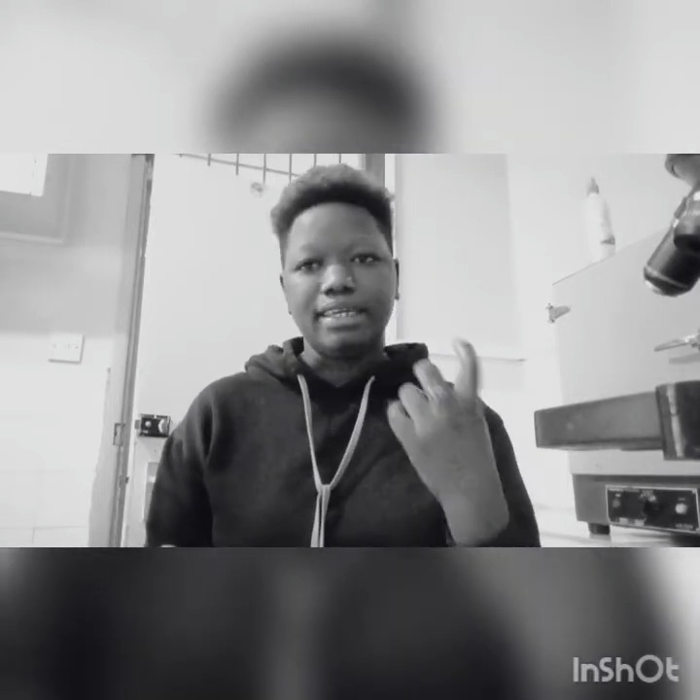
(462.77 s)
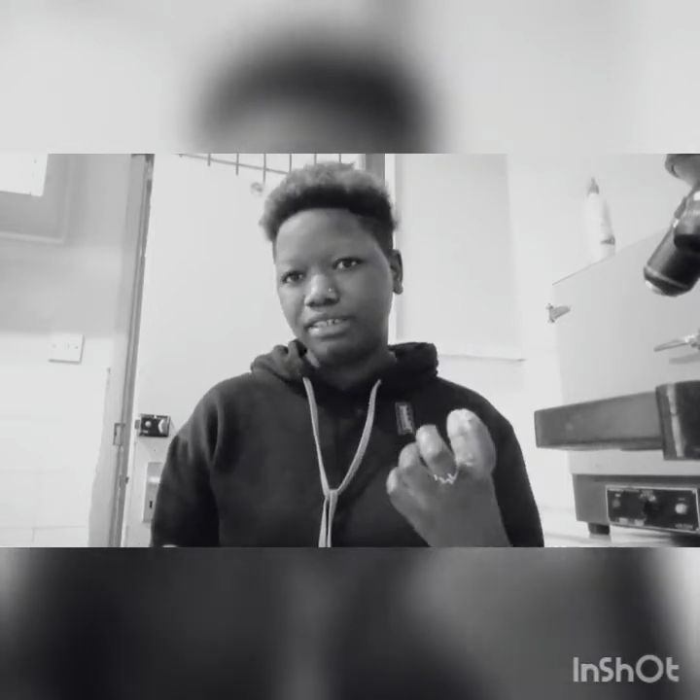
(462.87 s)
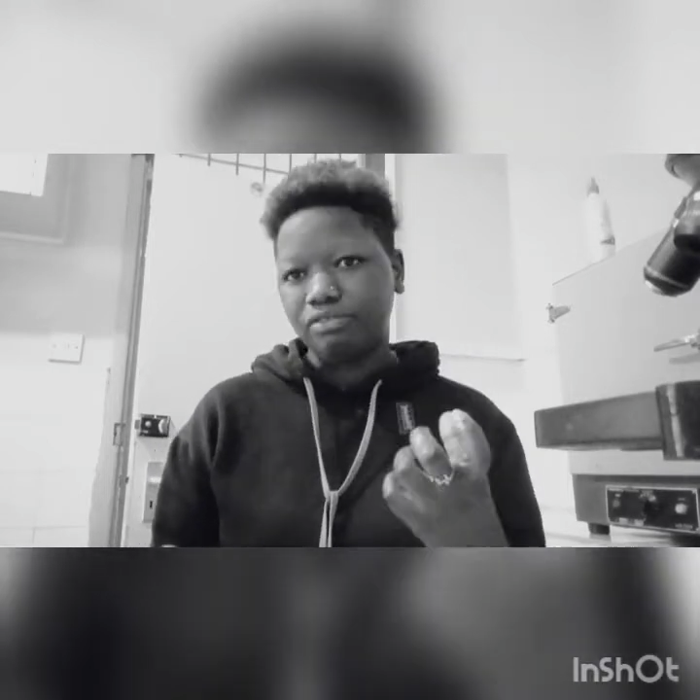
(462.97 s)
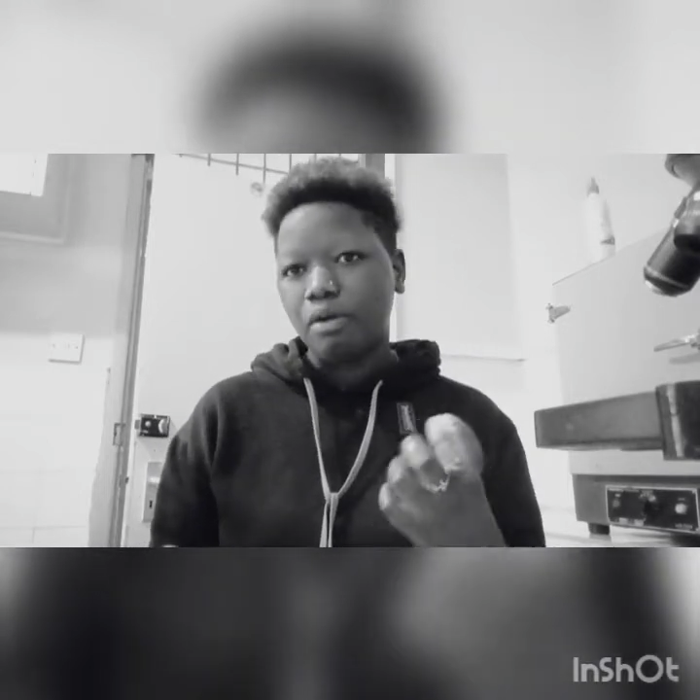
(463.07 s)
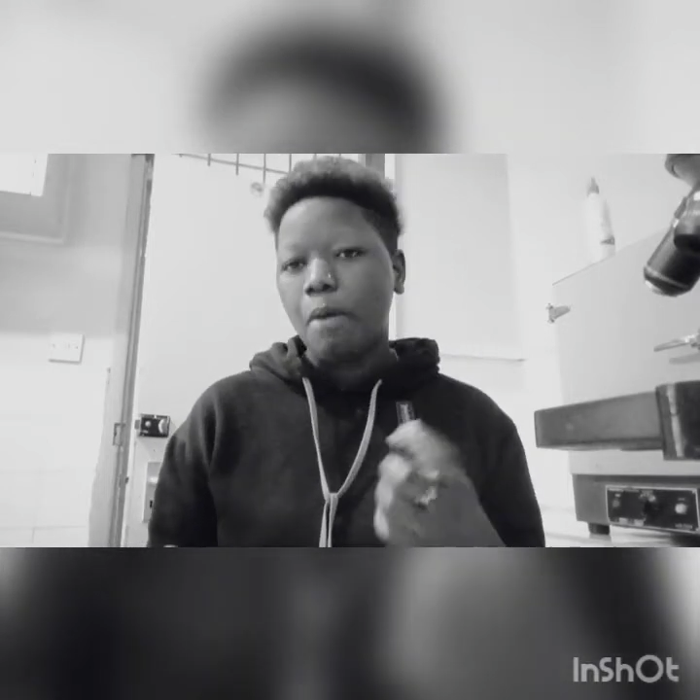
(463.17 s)

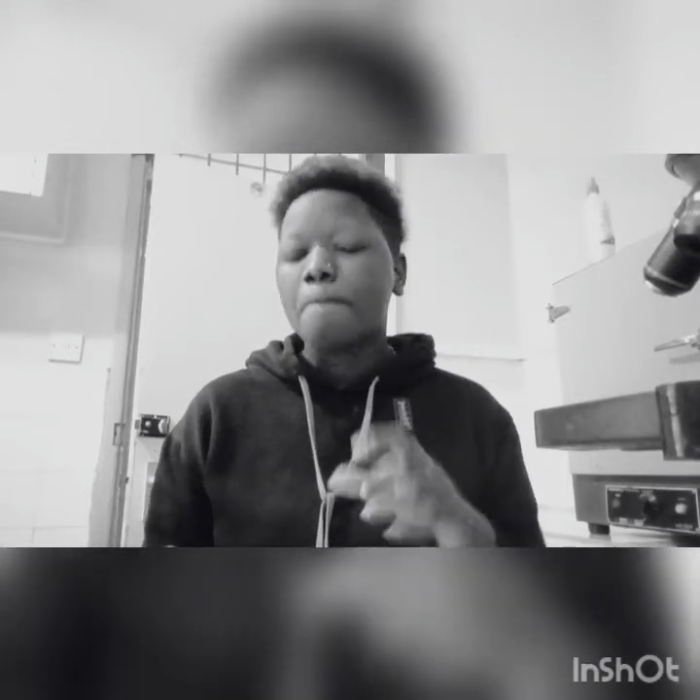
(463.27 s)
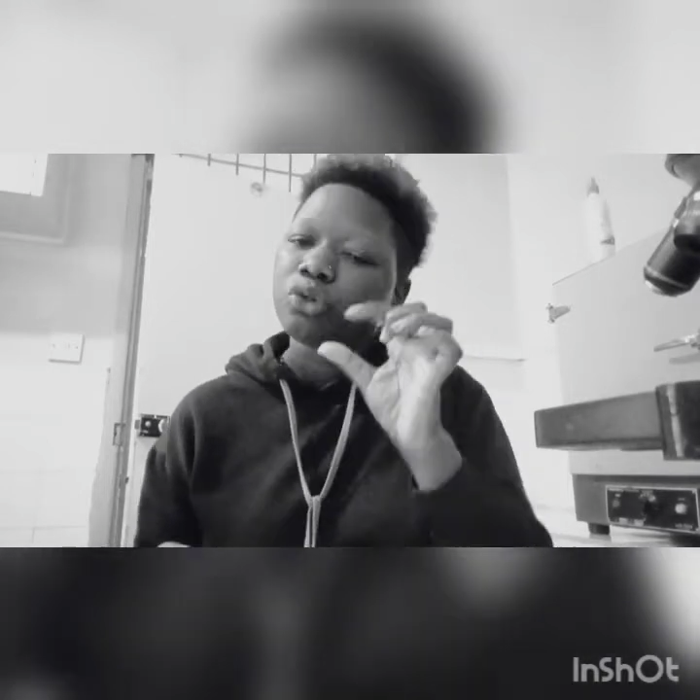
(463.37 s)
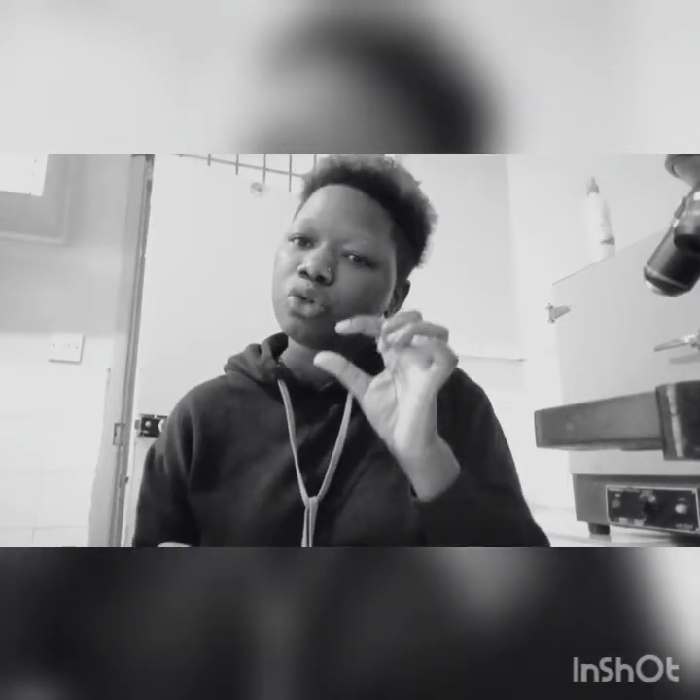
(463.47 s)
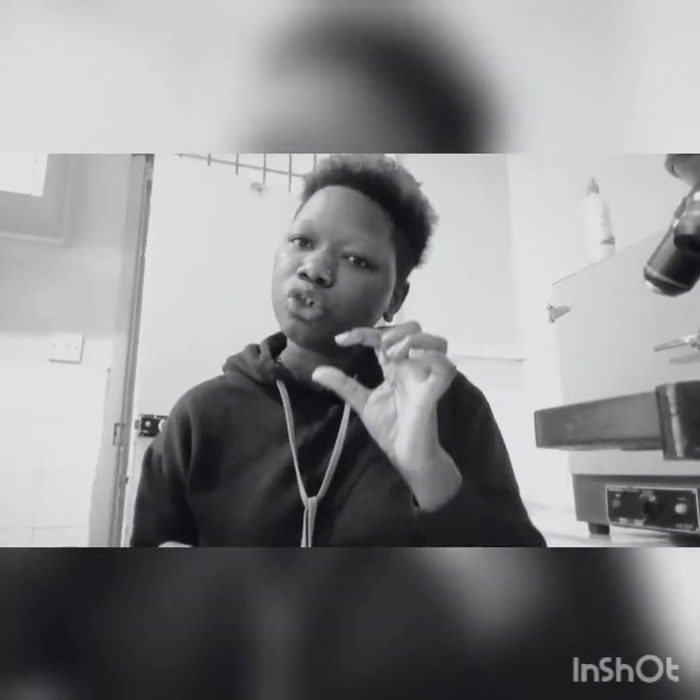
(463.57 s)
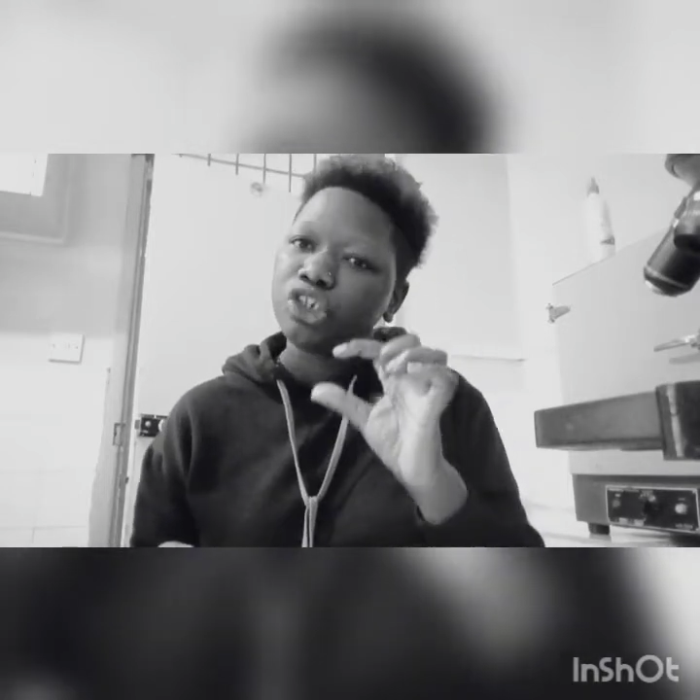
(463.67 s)
To
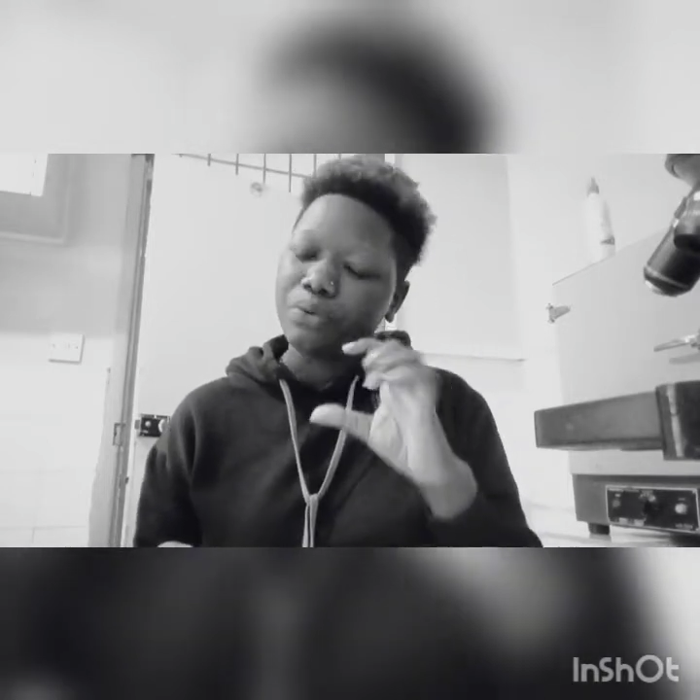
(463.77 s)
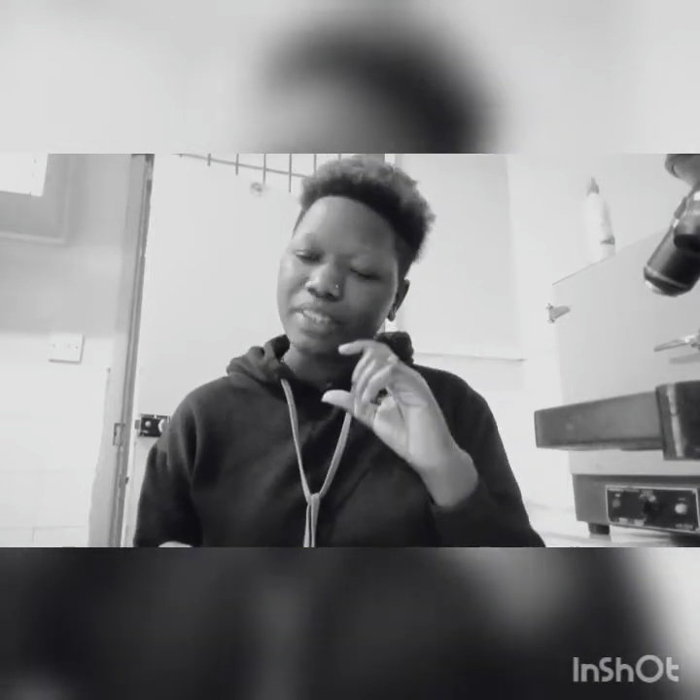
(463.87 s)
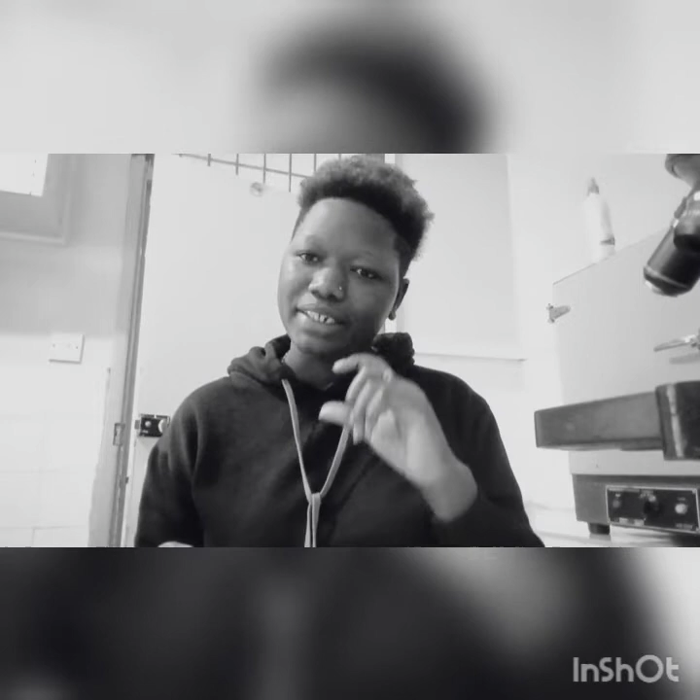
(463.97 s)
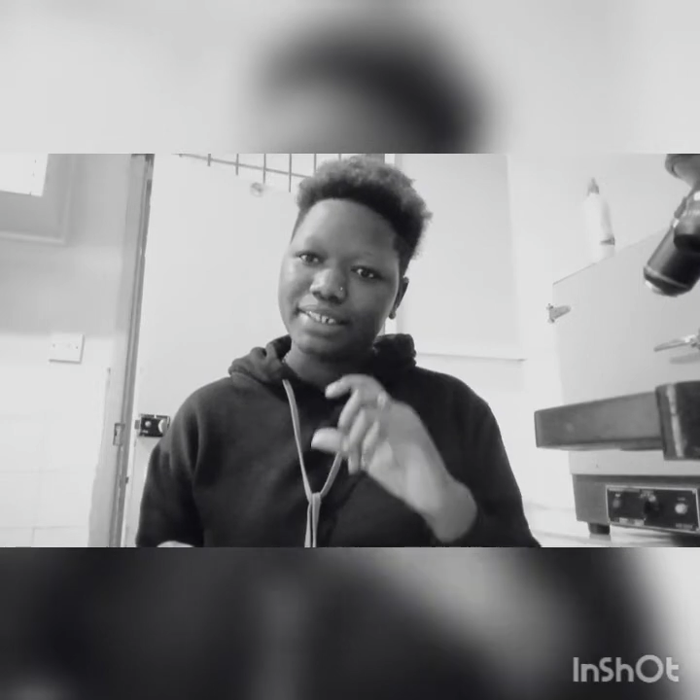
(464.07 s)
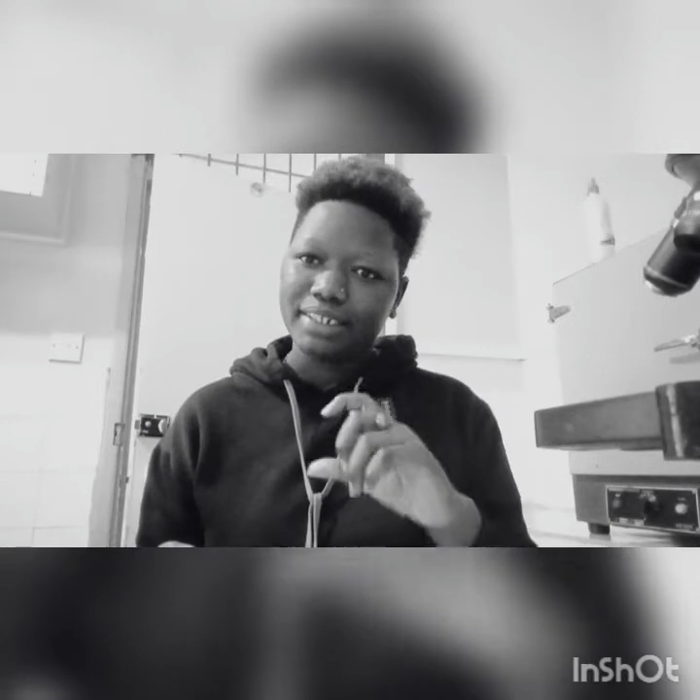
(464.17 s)
continue with a
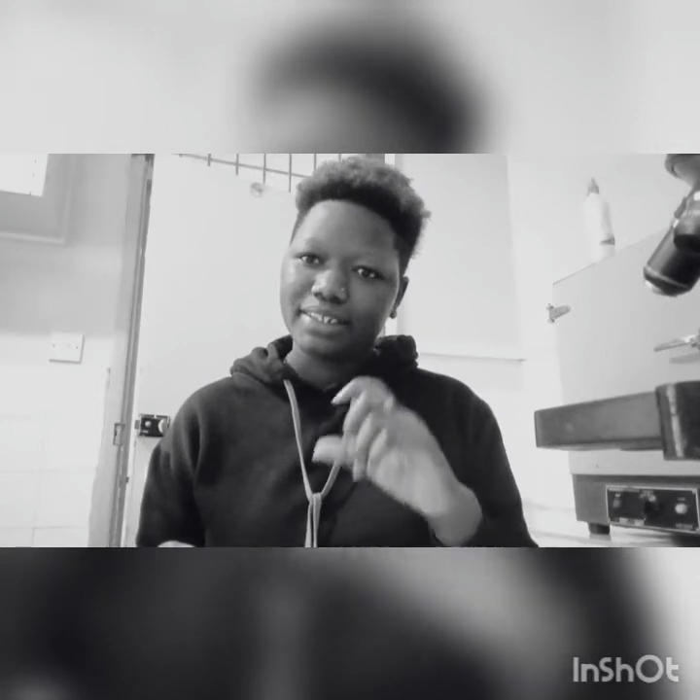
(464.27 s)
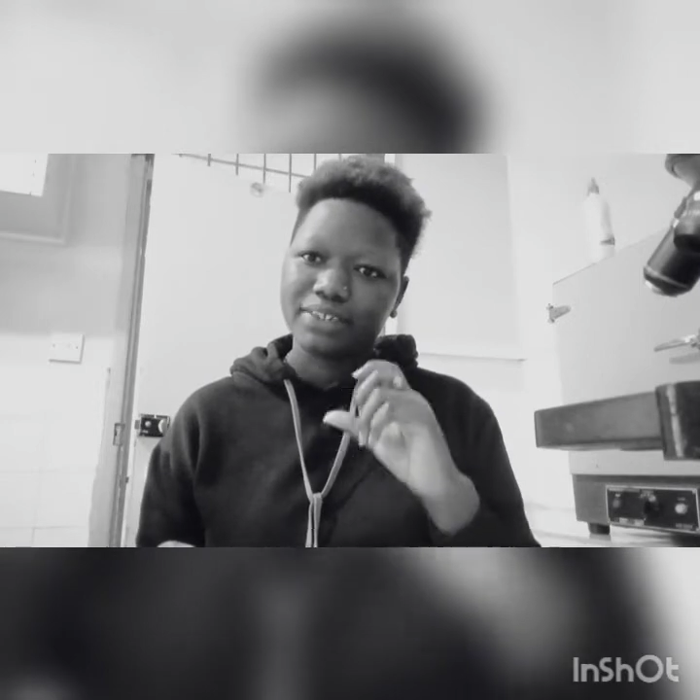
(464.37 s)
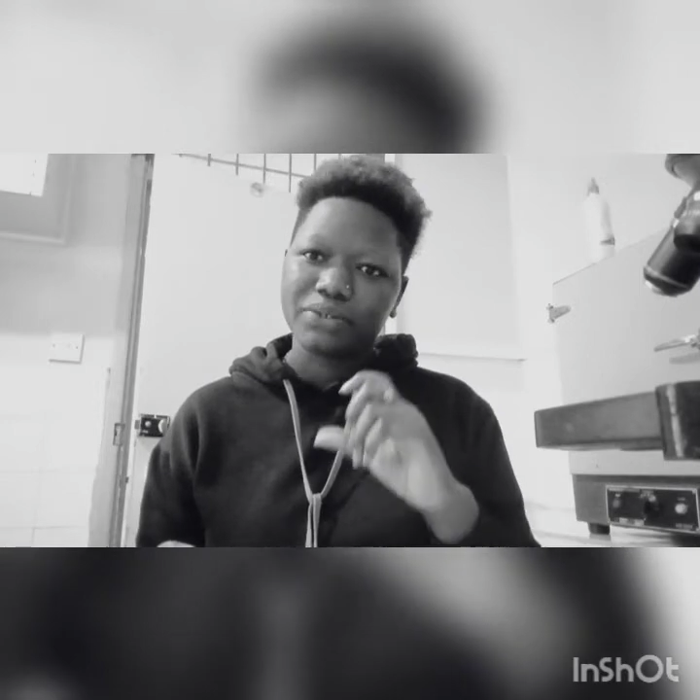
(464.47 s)
test